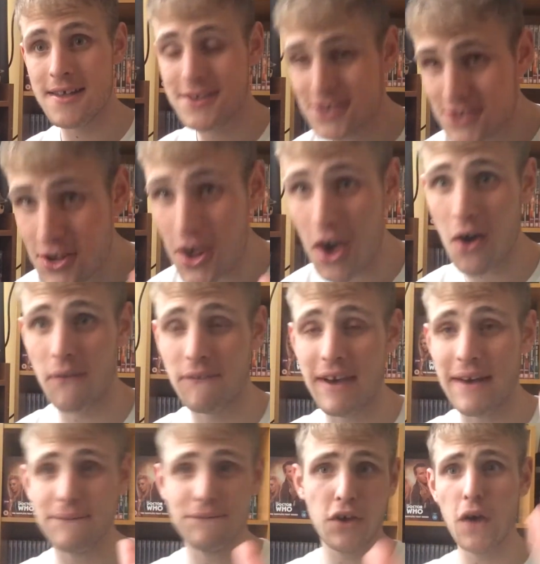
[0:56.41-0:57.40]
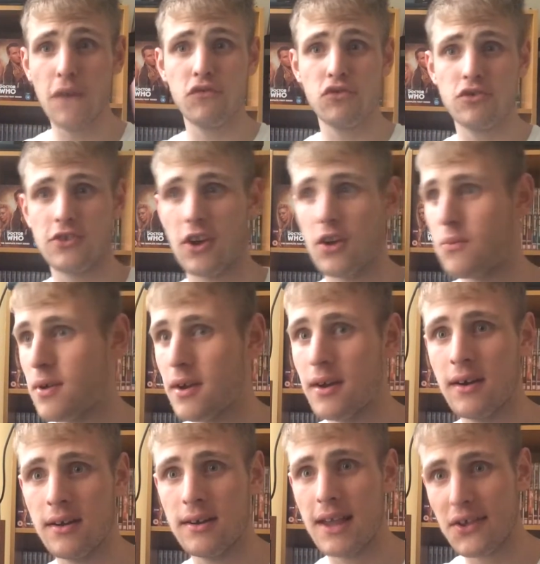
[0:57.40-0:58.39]
So, without further ado,
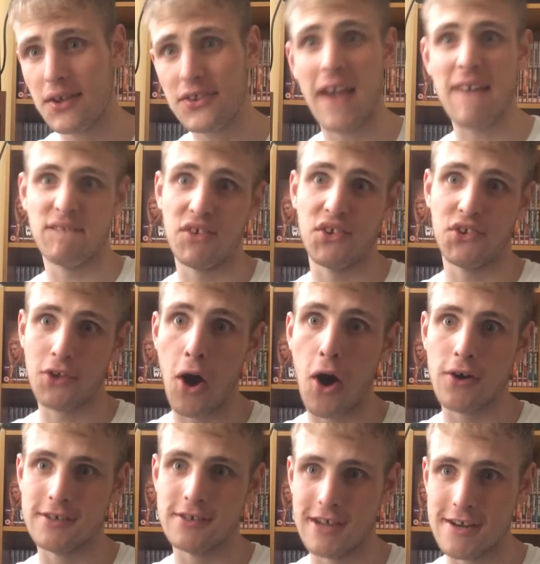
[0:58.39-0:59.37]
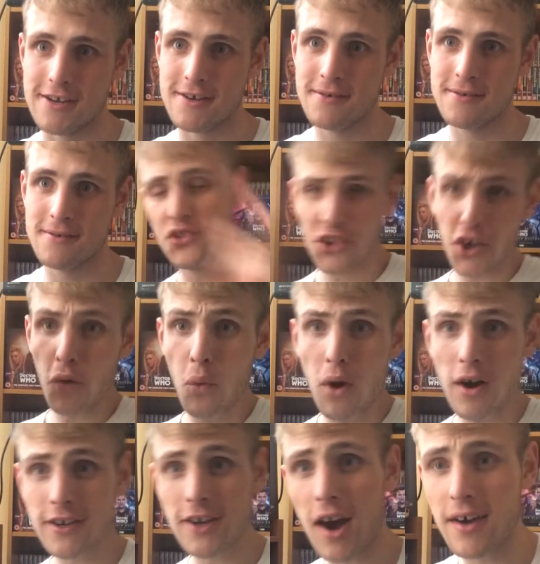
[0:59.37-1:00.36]
let's get this started. So,
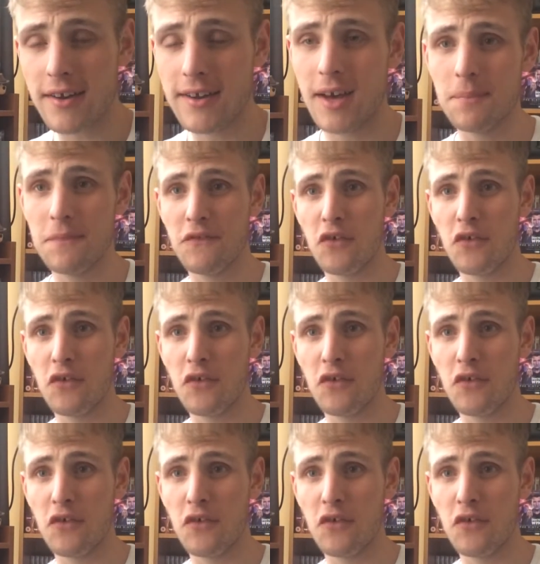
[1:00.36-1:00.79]
one guideline